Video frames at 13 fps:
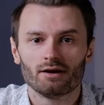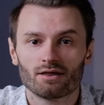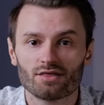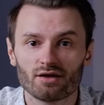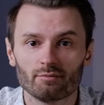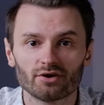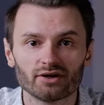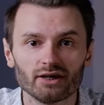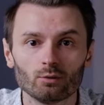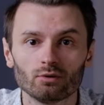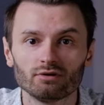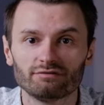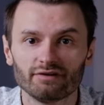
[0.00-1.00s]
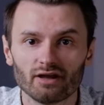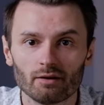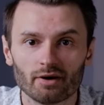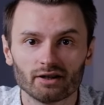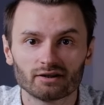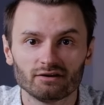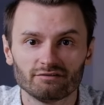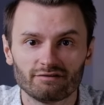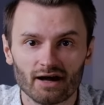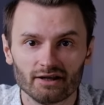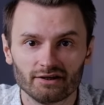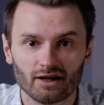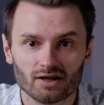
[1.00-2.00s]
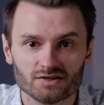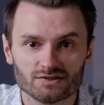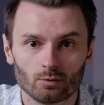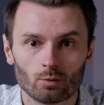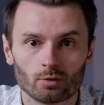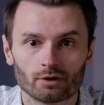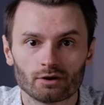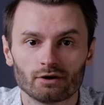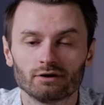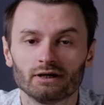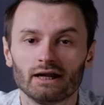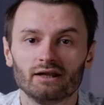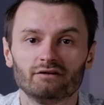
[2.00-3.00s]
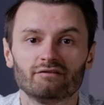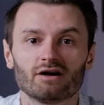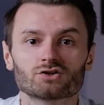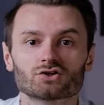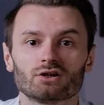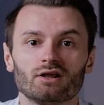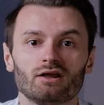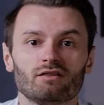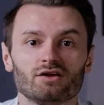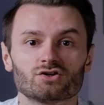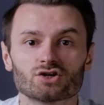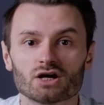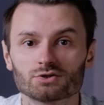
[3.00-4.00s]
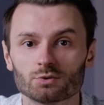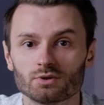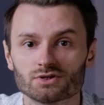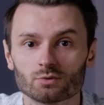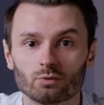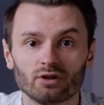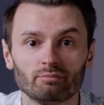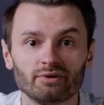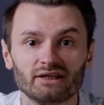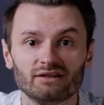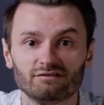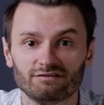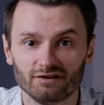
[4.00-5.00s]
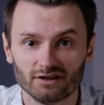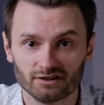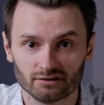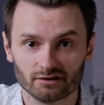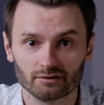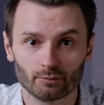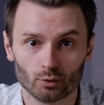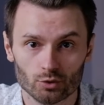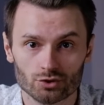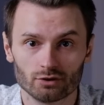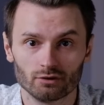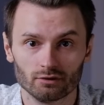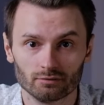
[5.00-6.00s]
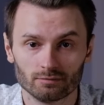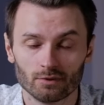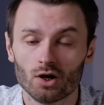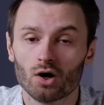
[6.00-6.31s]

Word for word: The Marquis will vehemently fight against the order, and eventually the Jesuits will be defeated in Portugal.